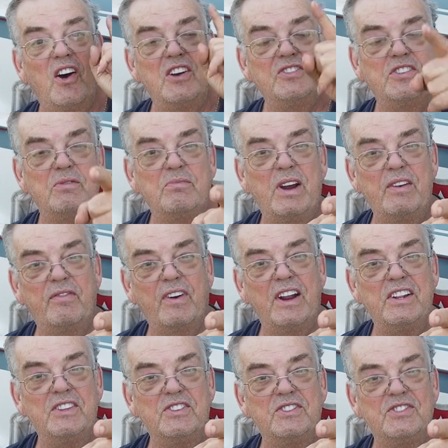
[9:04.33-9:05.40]
awesome, my
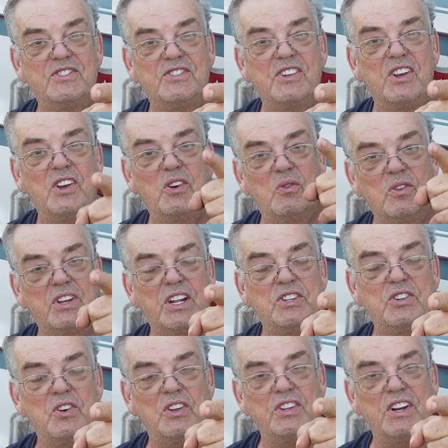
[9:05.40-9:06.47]
friends.
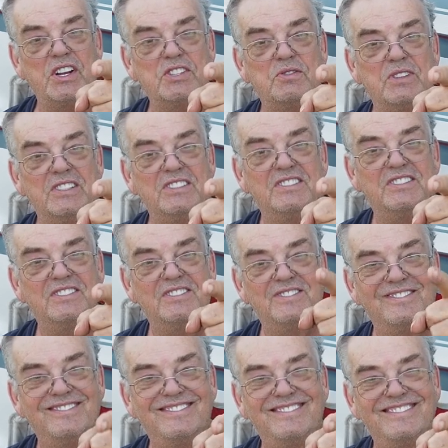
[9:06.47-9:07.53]
Catch you on the next
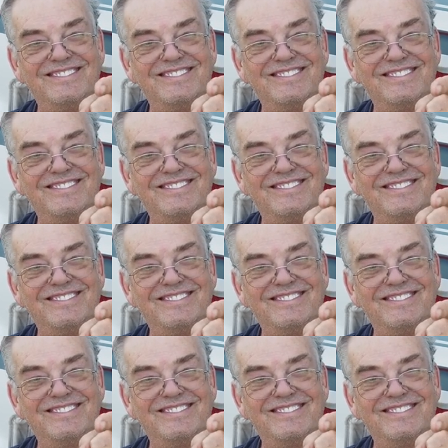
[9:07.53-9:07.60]
one.